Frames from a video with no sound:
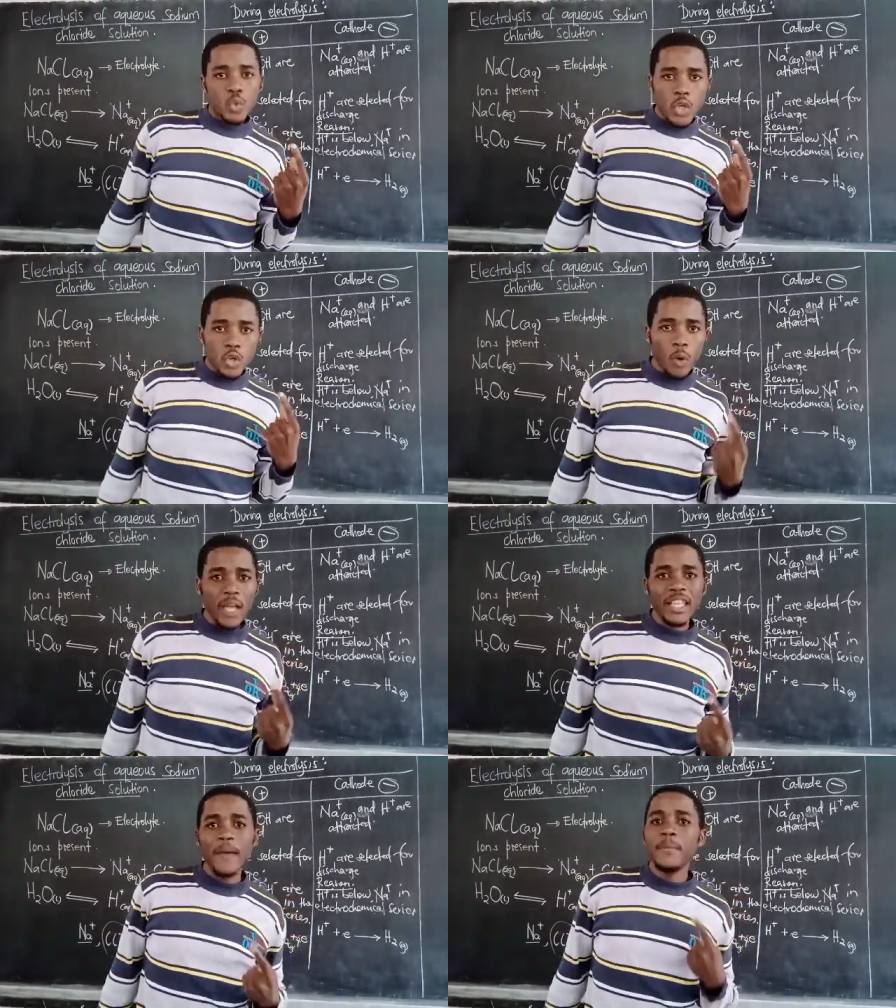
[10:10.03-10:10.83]
we know
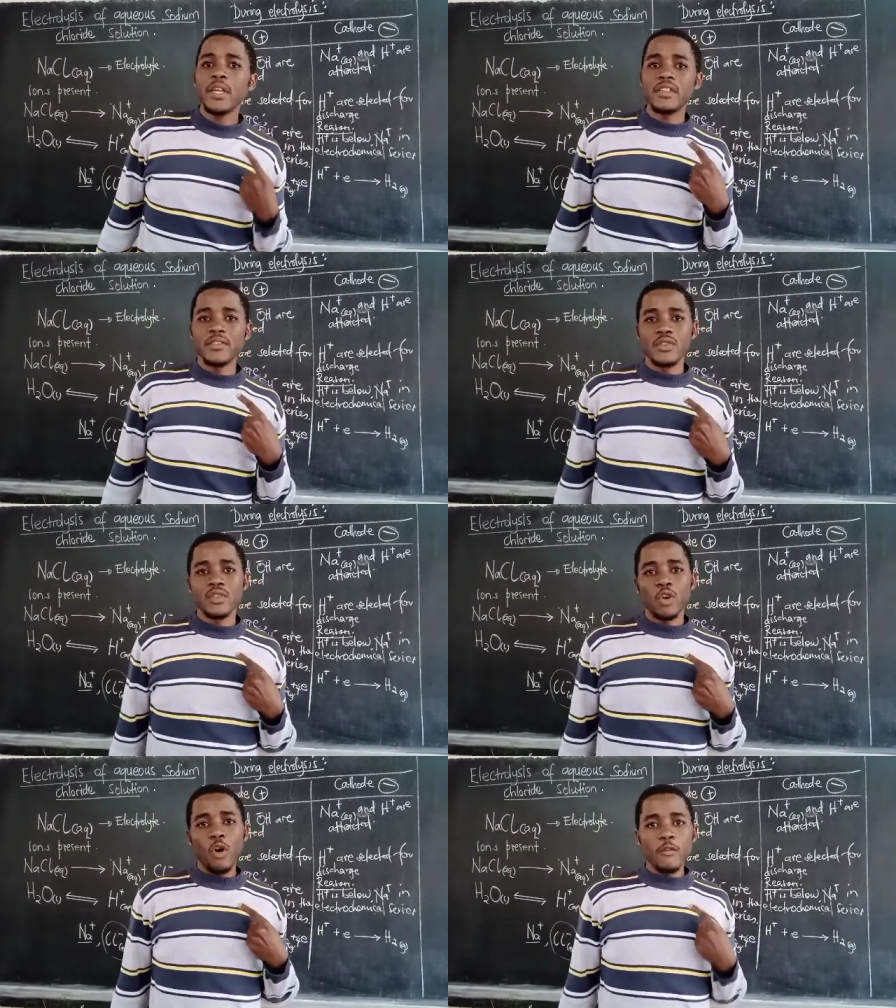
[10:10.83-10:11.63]
what happens.
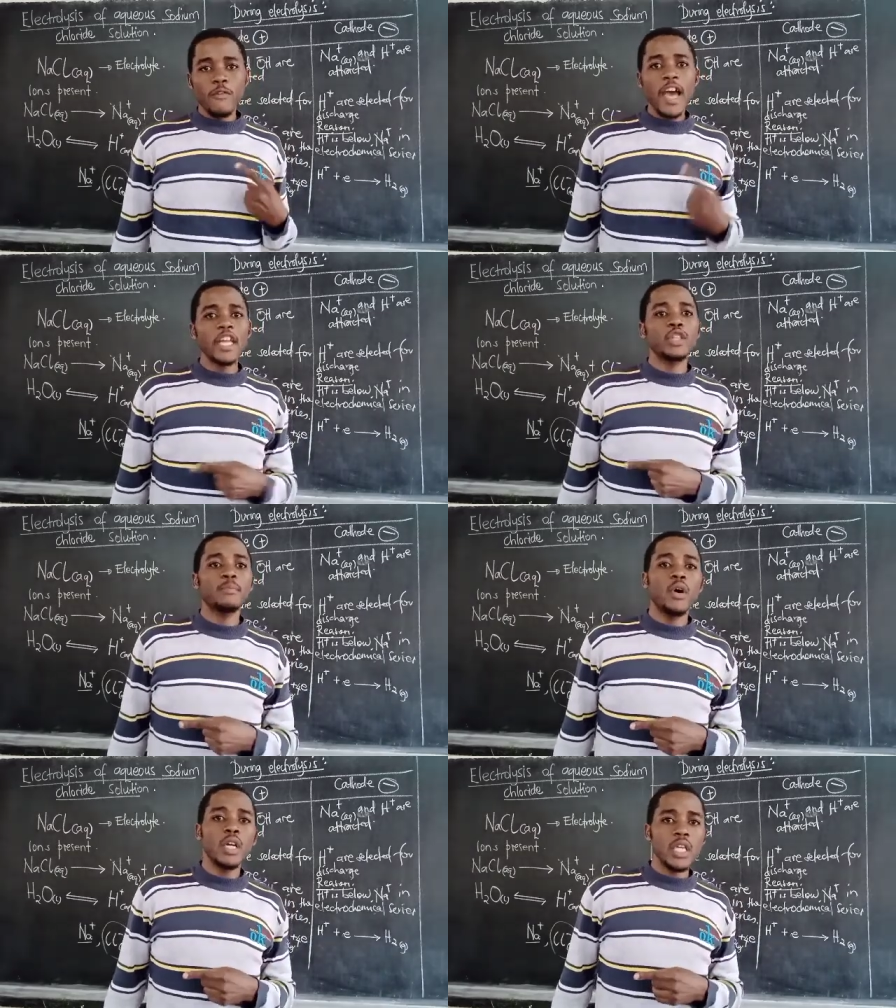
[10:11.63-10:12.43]

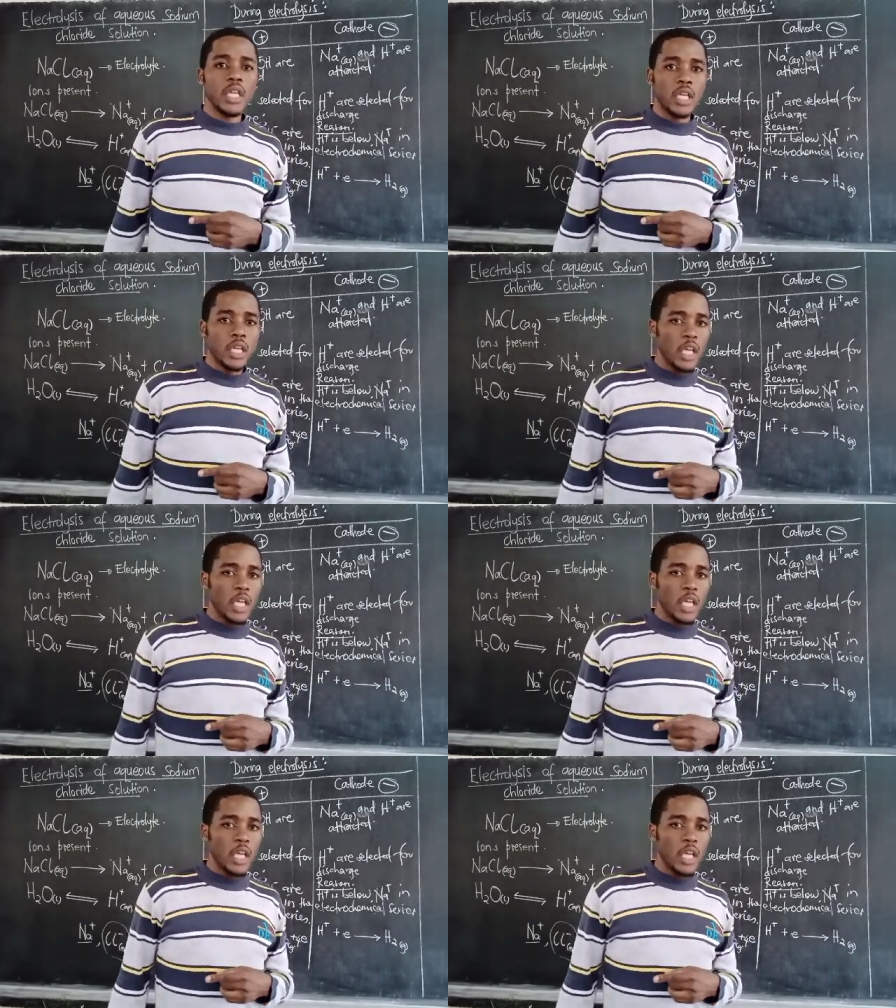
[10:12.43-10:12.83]
Covalent bonding.